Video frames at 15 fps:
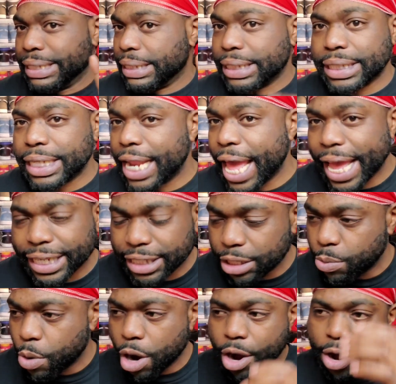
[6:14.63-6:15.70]
It's a nasty
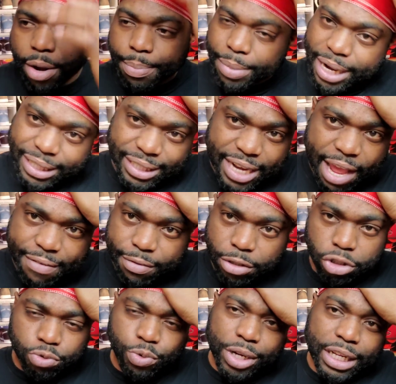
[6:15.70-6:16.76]
word, but it's never
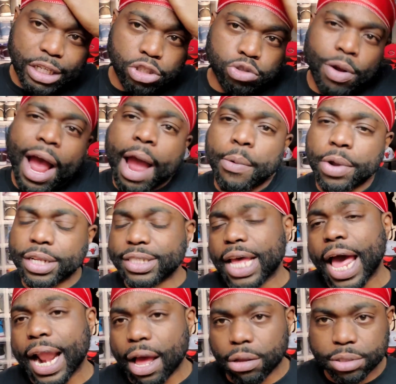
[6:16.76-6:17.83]
really dry when it's
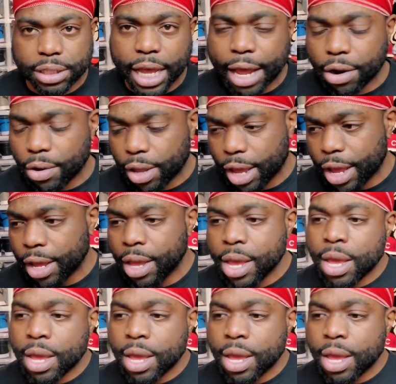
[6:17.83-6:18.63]
hot outside, okay?